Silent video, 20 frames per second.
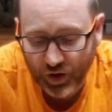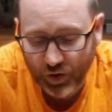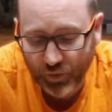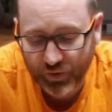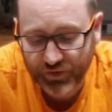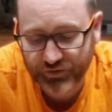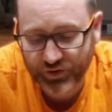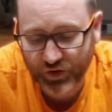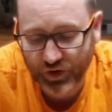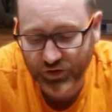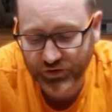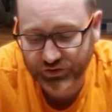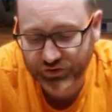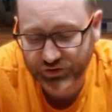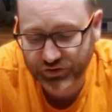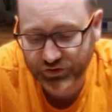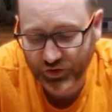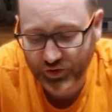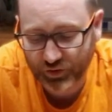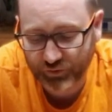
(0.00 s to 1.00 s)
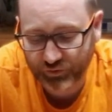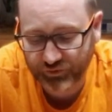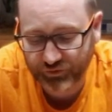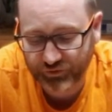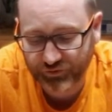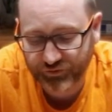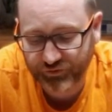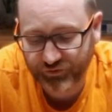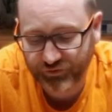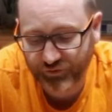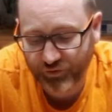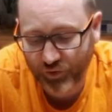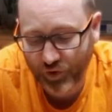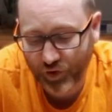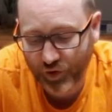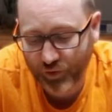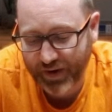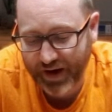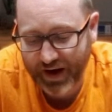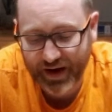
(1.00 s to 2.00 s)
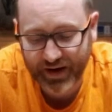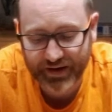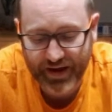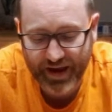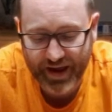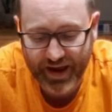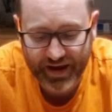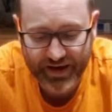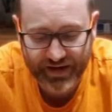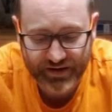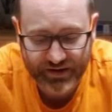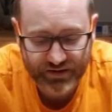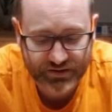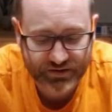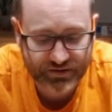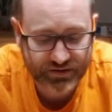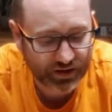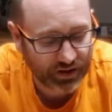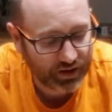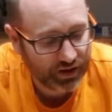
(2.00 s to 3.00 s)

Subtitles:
we've got some 4x8.